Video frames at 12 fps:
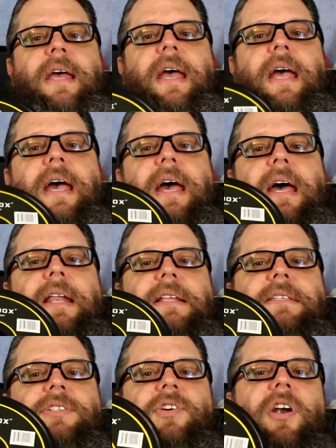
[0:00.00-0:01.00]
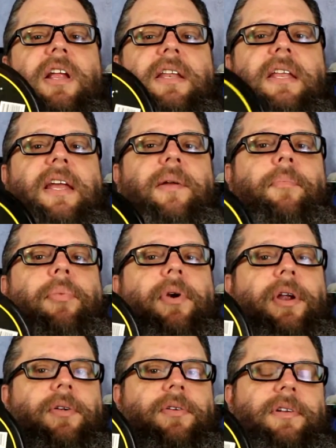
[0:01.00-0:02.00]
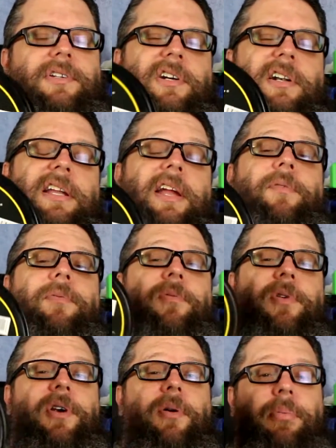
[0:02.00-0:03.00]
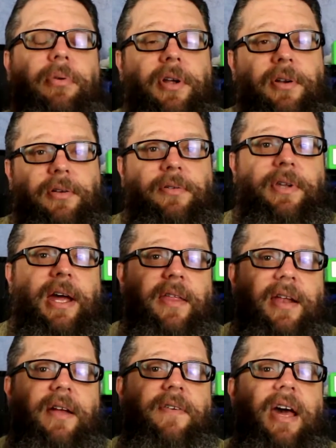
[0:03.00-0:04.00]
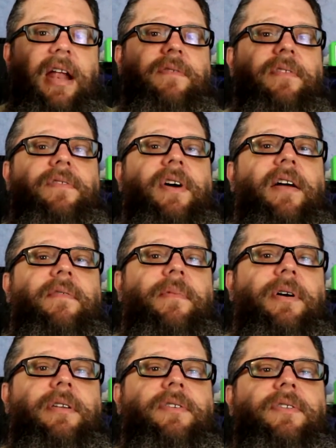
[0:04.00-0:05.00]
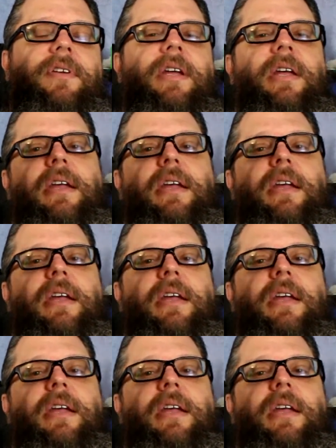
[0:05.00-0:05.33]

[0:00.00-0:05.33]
and it's starting to get brittle. It's starting to get real brittle now that I've had it for 5 months.